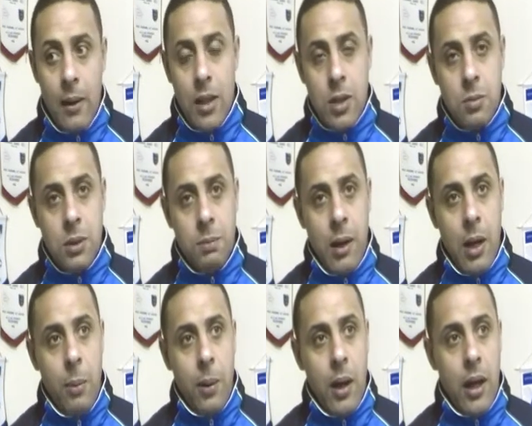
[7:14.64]
last week
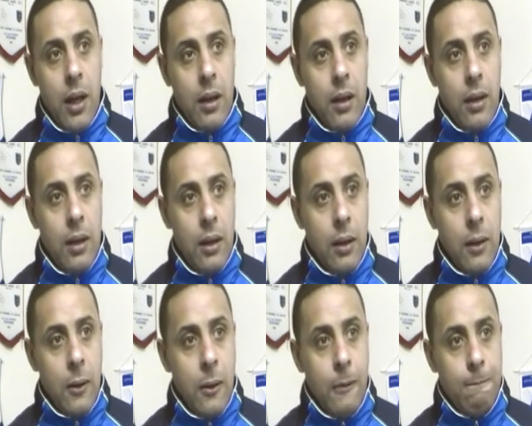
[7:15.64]
by a player,
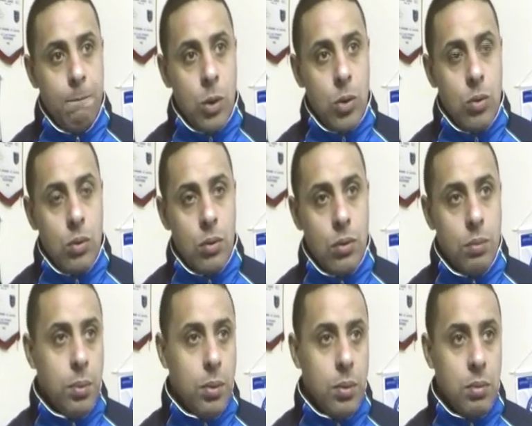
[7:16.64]

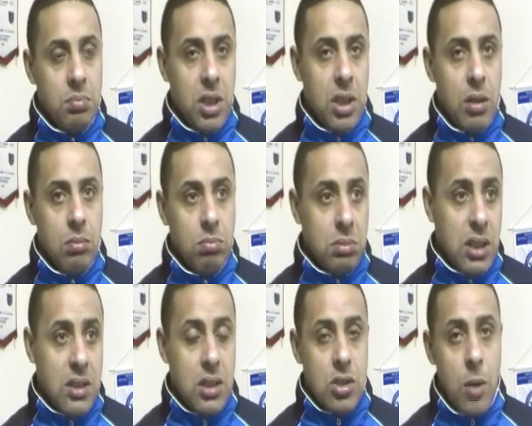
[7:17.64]
and but you know,
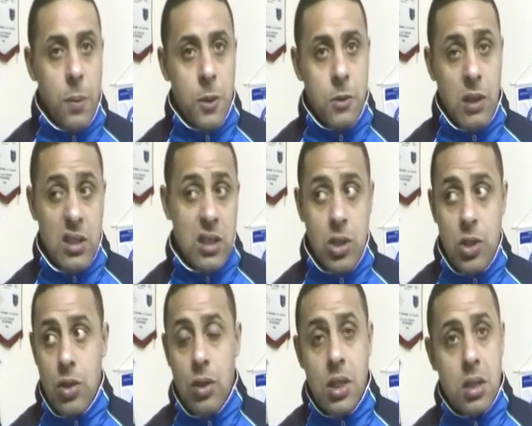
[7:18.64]
that's
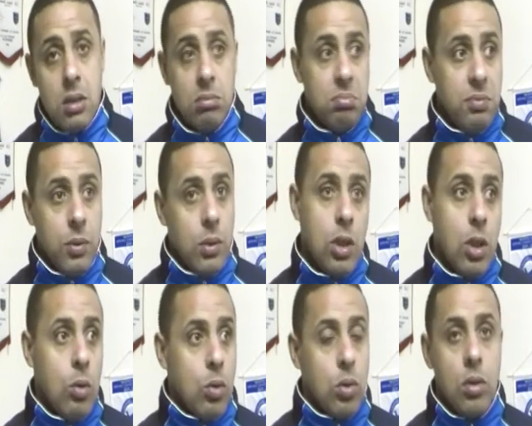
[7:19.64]
his choice, and
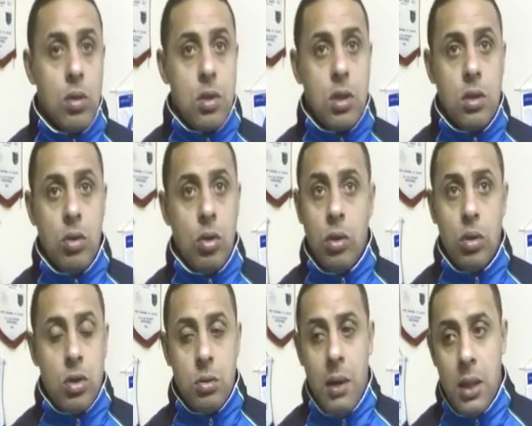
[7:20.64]
you know, good
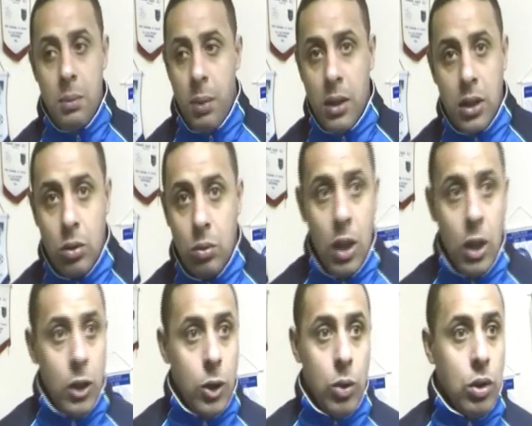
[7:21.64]
luck to anybody
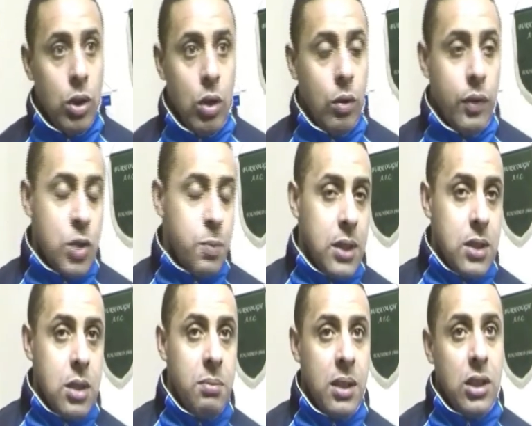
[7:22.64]
who, you know, if I
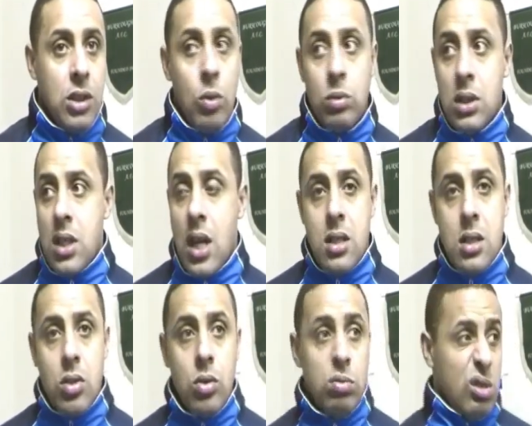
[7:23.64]
speak to them and they don't decide
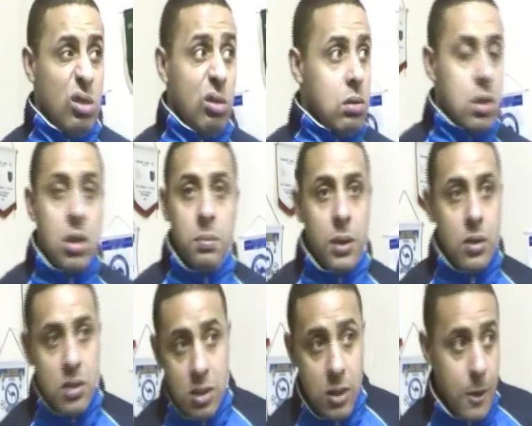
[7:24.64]
to come, good luck to them,
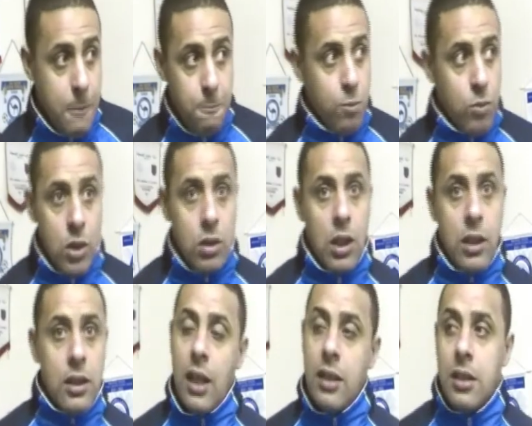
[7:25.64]
because you
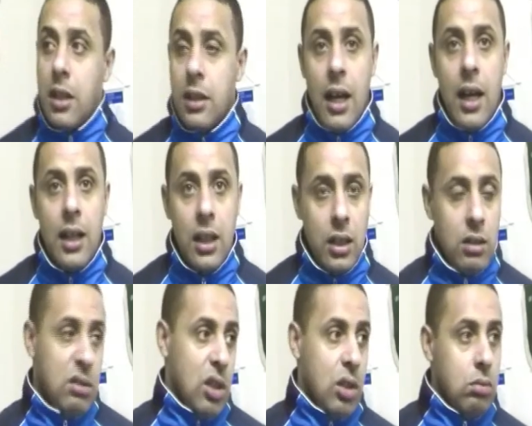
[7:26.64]
know, at the end of the day,
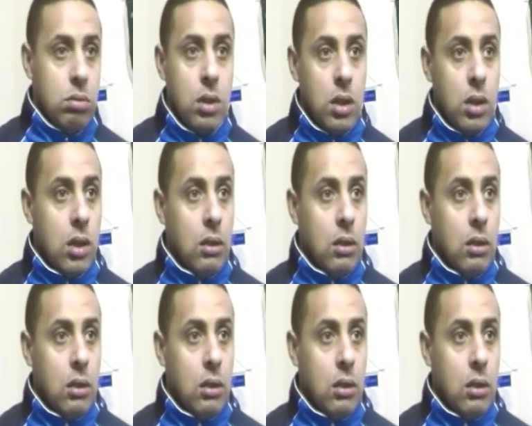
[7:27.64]
you know,